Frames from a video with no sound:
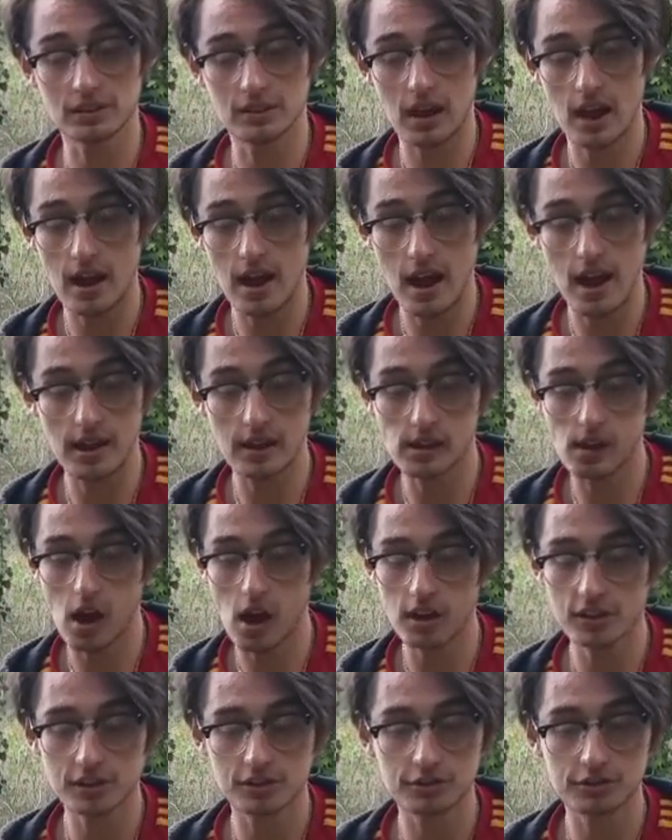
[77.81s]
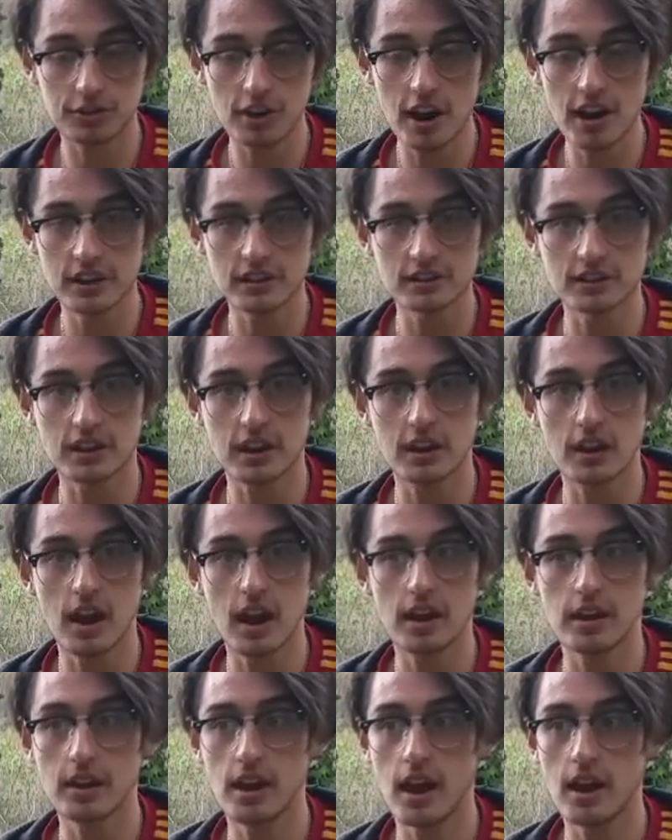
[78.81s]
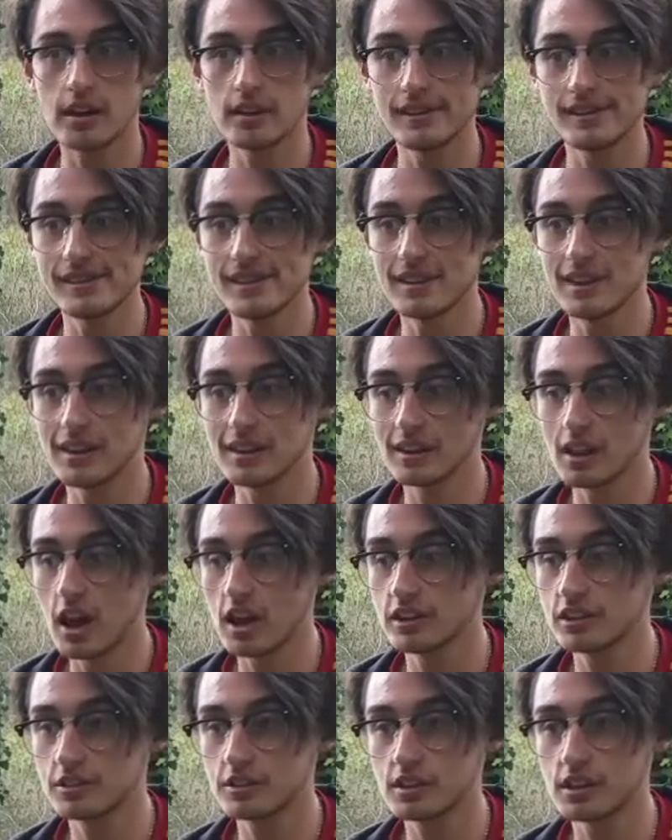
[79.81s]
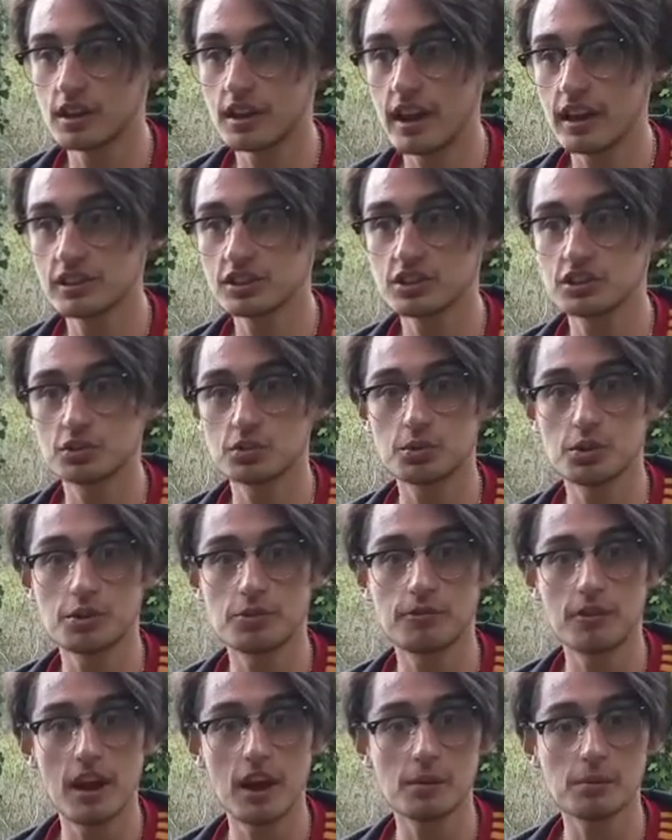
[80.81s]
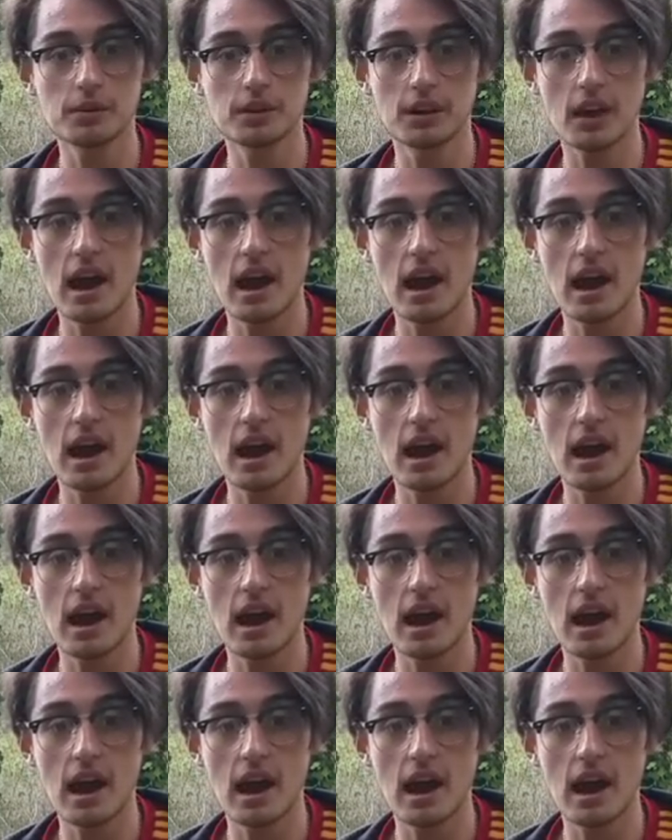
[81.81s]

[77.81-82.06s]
I lost friends. I lost connections with family.